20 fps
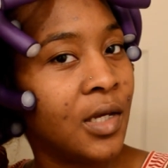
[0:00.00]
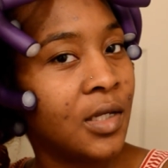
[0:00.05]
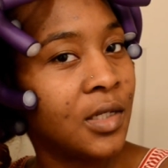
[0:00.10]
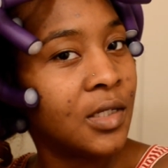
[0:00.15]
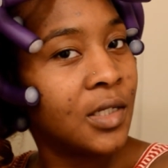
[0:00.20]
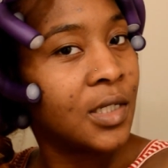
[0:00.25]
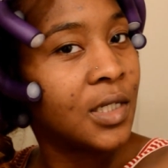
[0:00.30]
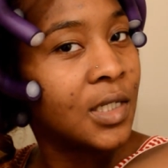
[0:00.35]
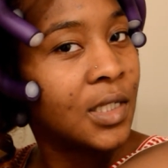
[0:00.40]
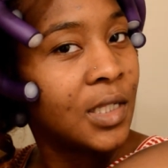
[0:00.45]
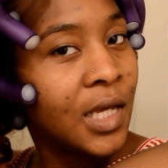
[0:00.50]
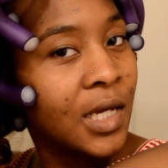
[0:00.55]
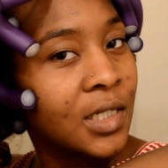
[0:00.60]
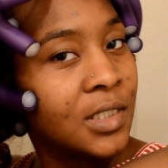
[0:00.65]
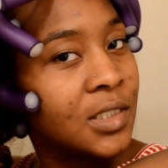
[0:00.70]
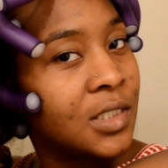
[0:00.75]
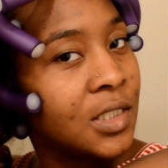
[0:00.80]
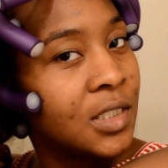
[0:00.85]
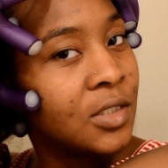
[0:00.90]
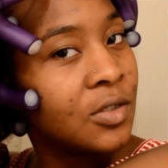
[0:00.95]

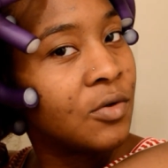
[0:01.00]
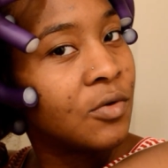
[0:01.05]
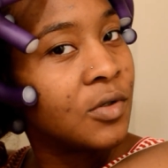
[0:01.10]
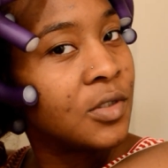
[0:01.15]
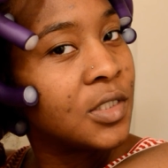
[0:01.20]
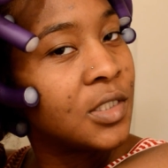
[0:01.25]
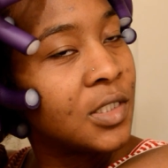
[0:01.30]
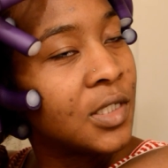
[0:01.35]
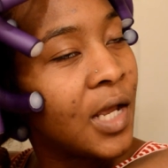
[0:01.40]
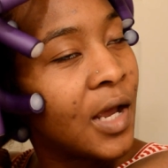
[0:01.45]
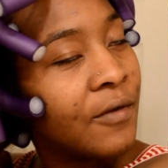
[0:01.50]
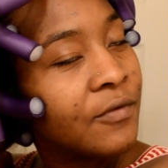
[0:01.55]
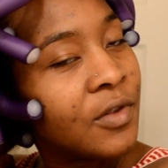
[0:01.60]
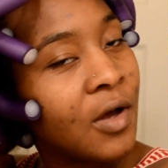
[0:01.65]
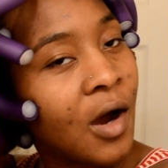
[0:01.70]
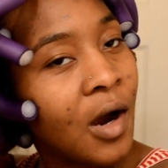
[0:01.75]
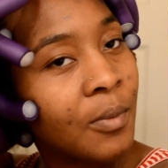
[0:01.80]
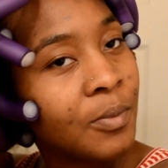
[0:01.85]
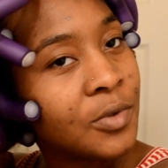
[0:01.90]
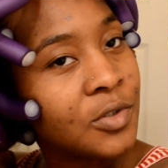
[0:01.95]
neglected or didn't have the
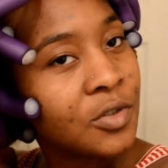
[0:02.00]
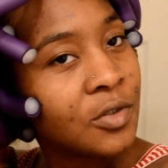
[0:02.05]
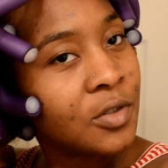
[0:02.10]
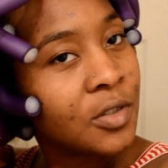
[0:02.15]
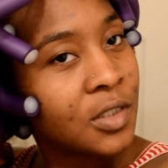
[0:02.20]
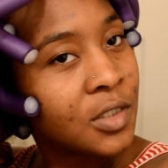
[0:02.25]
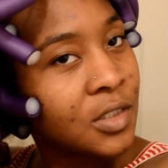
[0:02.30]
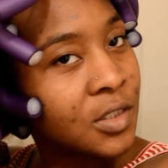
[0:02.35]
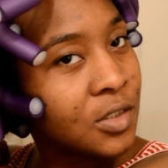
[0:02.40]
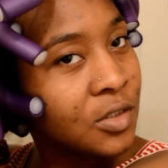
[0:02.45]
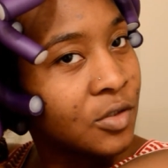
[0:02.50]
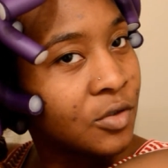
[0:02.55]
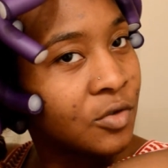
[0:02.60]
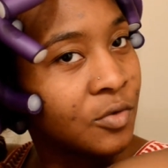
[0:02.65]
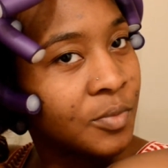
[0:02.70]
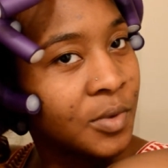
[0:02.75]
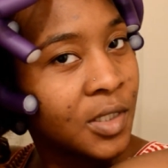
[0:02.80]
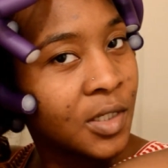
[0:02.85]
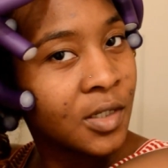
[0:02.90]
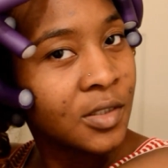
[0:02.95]
opportunity to do
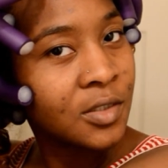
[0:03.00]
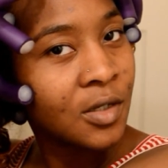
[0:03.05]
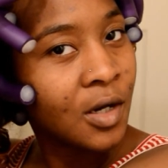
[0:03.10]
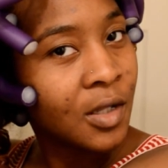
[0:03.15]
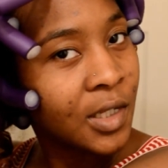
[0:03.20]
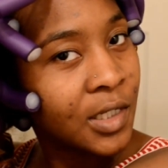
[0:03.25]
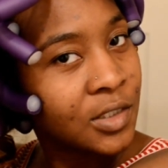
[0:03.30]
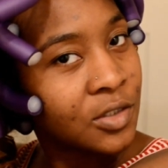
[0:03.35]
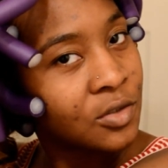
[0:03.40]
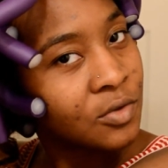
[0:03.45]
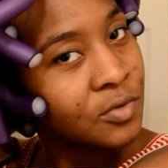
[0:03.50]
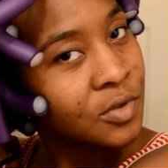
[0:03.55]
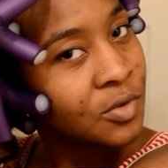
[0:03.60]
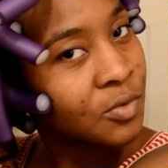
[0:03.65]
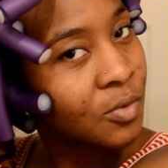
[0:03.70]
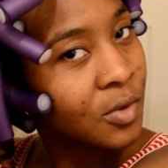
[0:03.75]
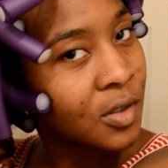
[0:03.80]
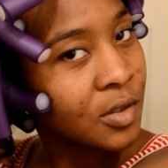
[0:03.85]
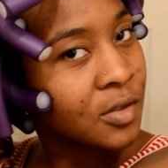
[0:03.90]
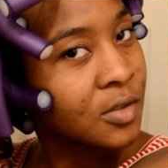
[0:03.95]
because all I do is
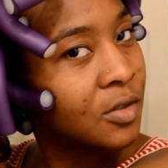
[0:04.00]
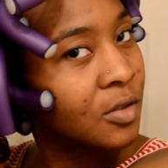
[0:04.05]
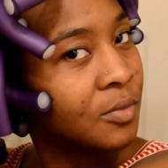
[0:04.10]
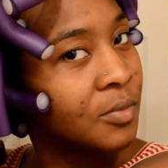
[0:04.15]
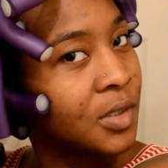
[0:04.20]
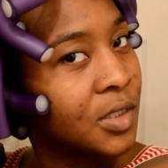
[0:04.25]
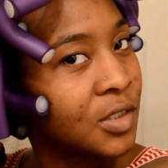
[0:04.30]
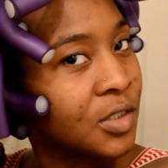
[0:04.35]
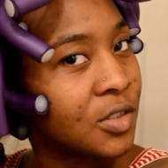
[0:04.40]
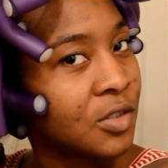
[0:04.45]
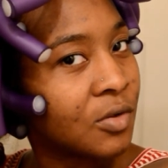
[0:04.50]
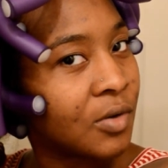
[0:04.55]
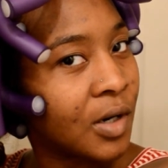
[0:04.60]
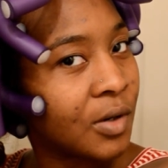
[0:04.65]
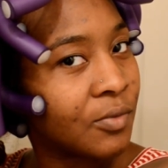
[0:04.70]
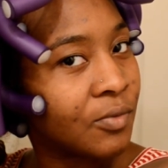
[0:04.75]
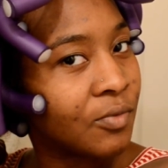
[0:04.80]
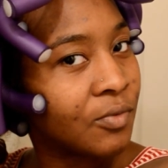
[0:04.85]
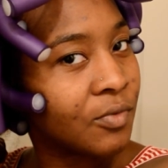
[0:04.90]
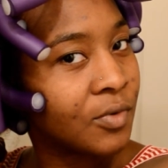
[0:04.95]
work so much. So
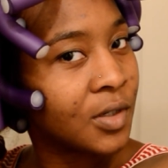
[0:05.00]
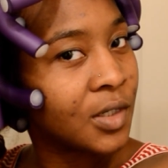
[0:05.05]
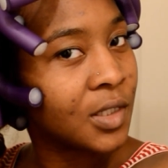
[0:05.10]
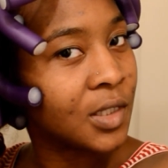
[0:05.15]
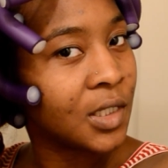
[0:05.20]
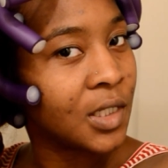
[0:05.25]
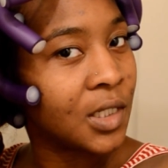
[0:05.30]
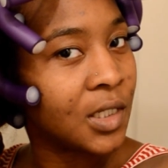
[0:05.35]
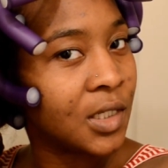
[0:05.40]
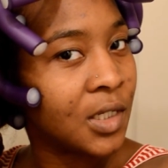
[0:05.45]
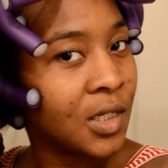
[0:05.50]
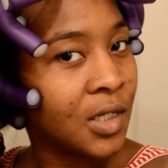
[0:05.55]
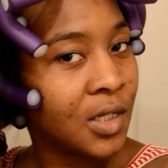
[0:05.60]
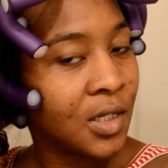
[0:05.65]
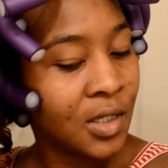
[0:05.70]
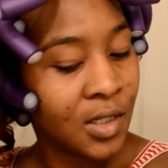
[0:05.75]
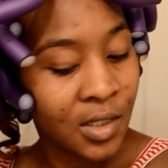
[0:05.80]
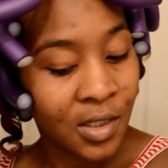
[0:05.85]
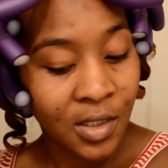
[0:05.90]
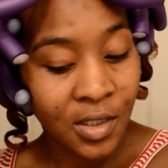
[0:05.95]
I really
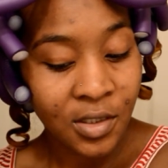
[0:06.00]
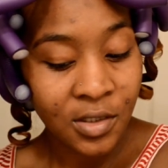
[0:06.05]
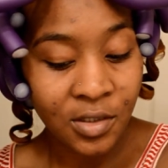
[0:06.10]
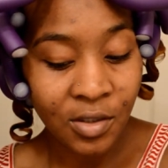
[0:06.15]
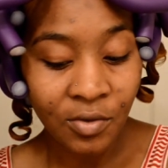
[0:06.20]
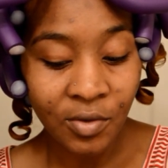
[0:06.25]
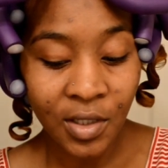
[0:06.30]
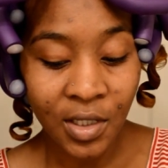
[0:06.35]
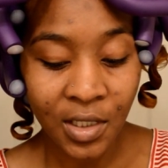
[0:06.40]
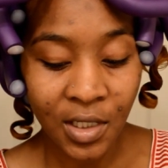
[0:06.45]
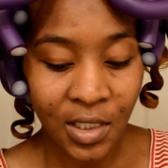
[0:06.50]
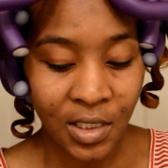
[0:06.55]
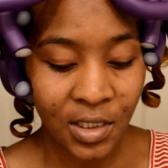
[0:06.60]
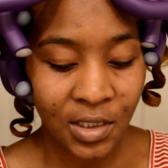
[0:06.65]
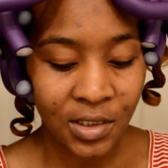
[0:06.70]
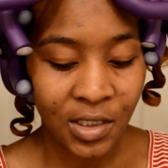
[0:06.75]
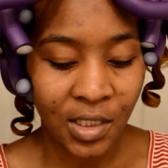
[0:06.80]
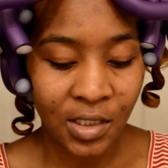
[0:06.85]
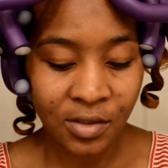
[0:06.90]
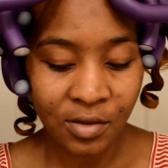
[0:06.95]
don't get any
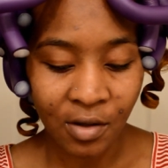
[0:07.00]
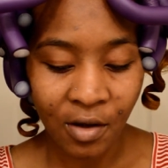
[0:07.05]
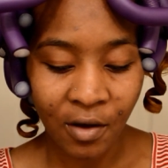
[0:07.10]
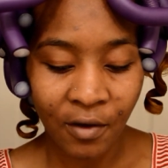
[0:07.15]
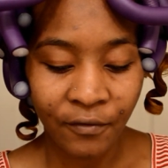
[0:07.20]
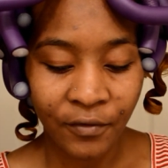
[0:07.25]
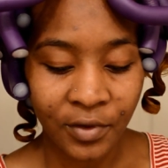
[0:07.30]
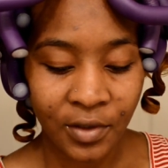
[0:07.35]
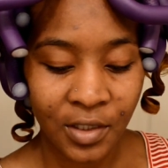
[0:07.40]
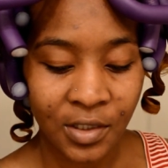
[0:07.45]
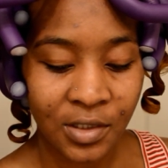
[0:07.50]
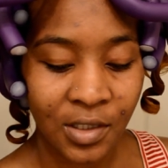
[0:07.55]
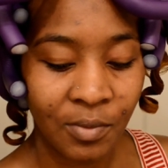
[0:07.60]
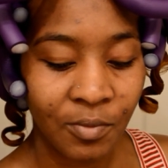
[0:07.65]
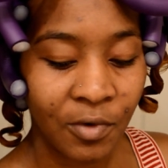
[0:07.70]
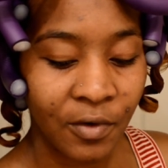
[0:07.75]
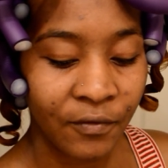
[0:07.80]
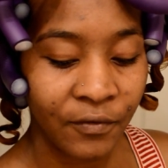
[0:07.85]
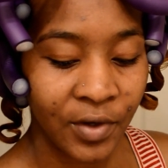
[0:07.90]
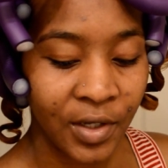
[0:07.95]
days off unless I'm
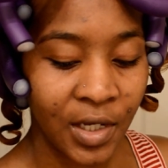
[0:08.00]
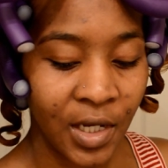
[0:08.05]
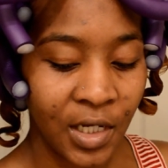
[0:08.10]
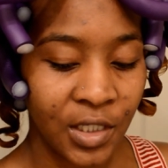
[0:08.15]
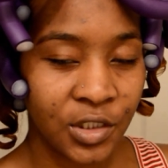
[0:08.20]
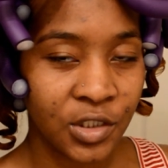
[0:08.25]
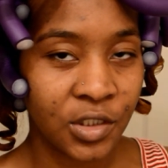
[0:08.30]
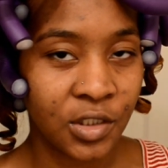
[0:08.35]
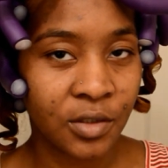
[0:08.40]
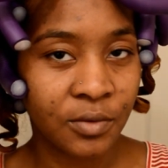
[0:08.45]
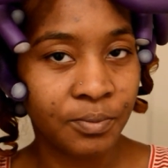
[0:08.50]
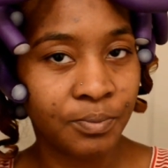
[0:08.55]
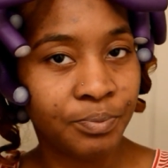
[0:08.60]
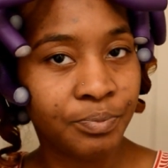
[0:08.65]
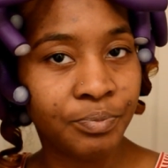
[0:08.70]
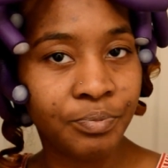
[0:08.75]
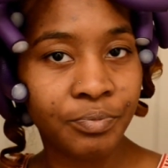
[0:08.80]
on vacation.